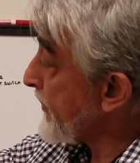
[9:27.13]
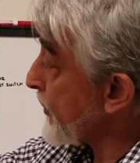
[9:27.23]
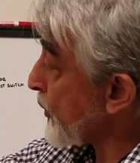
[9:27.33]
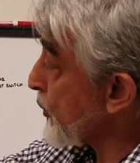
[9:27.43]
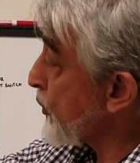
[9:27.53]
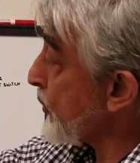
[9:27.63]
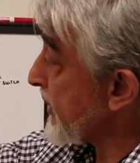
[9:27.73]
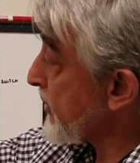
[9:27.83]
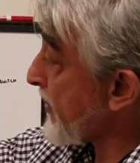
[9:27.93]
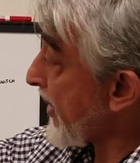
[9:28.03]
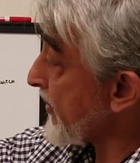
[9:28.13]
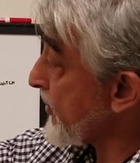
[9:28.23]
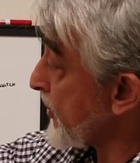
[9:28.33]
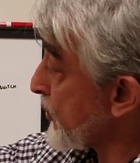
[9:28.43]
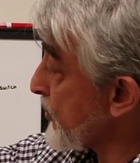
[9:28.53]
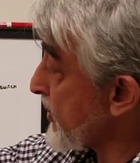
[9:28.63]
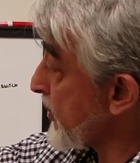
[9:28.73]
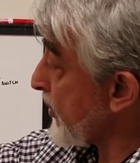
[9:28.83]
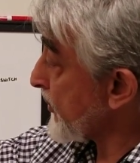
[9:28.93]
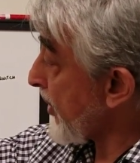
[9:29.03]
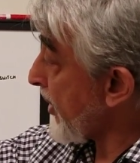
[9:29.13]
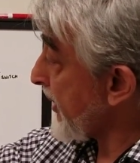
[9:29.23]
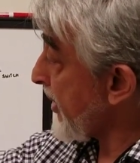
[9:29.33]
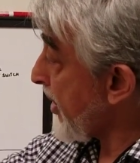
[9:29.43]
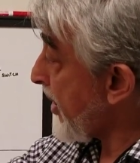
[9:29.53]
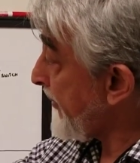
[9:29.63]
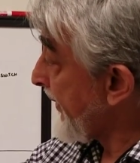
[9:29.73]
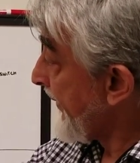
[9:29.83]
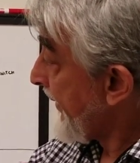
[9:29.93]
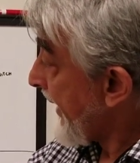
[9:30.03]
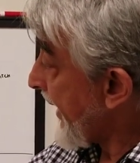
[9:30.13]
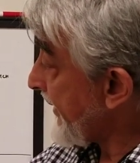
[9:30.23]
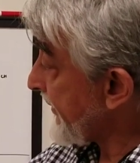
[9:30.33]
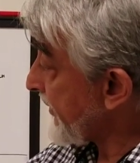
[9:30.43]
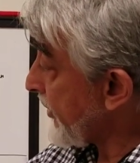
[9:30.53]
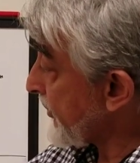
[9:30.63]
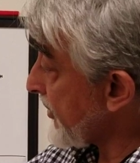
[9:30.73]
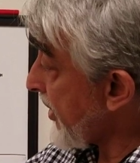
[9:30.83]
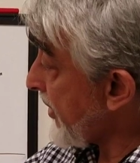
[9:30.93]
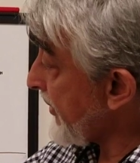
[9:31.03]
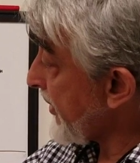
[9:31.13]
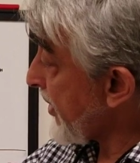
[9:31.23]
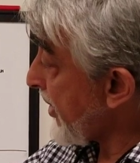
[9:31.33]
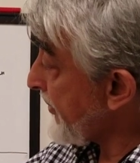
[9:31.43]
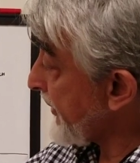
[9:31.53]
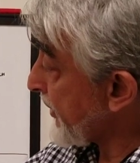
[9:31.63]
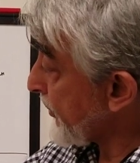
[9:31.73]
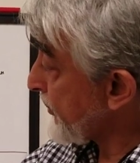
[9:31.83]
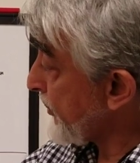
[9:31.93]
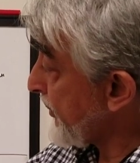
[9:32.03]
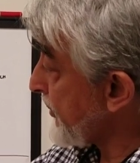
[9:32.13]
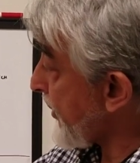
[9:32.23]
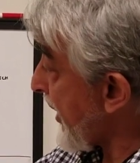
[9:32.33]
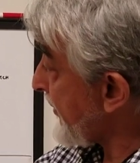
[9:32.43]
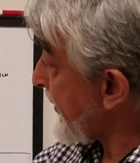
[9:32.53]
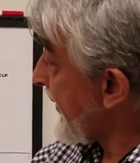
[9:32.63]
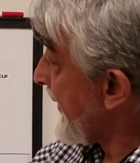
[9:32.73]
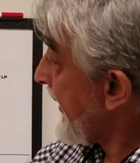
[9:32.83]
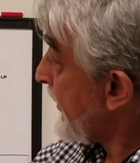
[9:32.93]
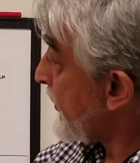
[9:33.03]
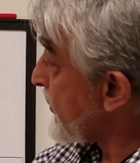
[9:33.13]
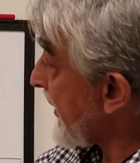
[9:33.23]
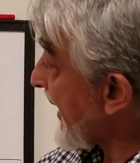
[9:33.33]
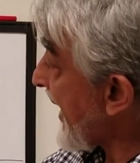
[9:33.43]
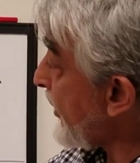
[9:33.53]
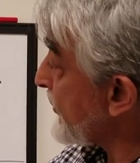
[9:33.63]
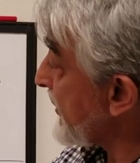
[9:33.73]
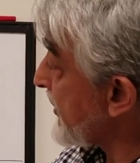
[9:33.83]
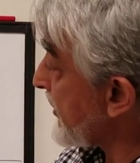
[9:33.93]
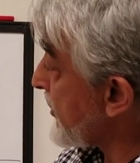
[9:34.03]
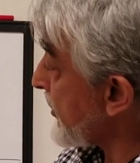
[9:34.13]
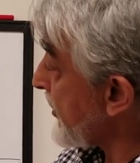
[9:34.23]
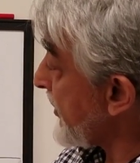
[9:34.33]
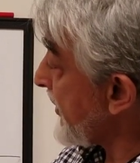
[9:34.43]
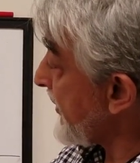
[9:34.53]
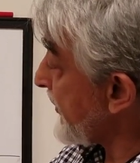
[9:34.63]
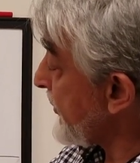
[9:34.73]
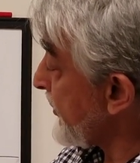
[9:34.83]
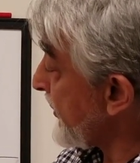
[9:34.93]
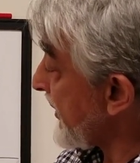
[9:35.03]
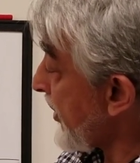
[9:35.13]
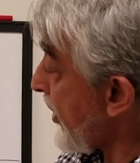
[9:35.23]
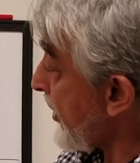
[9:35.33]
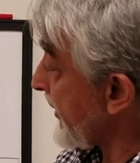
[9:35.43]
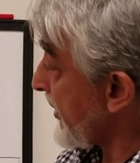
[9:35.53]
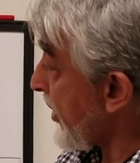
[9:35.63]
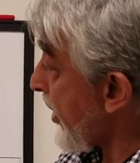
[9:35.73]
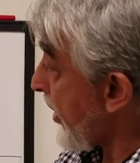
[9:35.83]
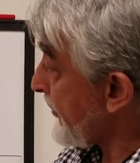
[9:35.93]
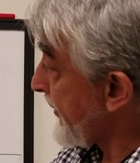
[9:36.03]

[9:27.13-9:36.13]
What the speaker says: switch power. So your switch goes on and off, and as it goes on and off, it goes through the driver, which allows it to turn this unit on and off.